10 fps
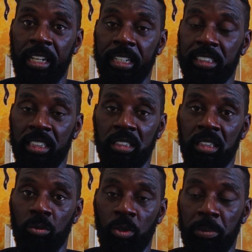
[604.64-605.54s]

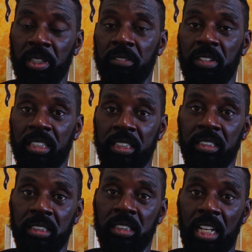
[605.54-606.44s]
existing. We believe that
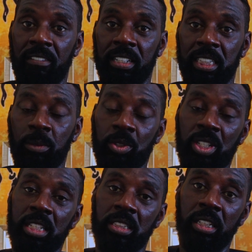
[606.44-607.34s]
this character
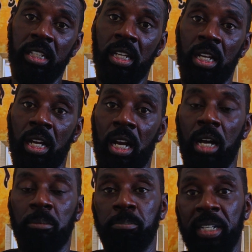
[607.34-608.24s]
was actually
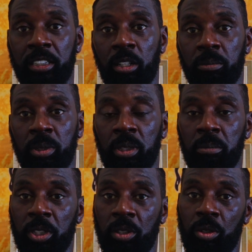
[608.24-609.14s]
um, made up,
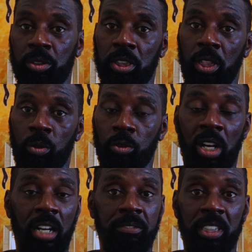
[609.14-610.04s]
because he could
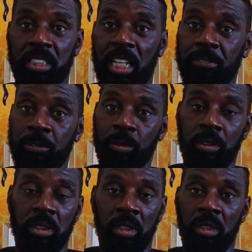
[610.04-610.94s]
not have
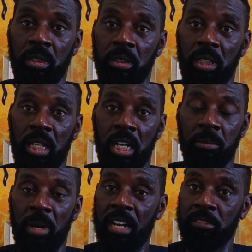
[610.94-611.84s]
deciphered the
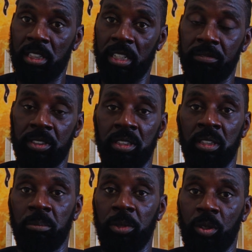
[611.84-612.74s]
um, hieroglyphs,
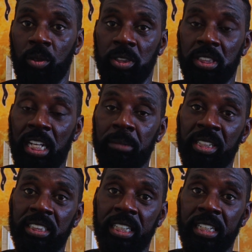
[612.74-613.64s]
because the time
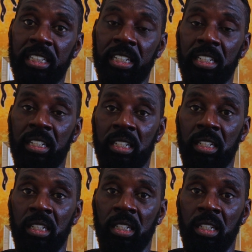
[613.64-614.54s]
they said he,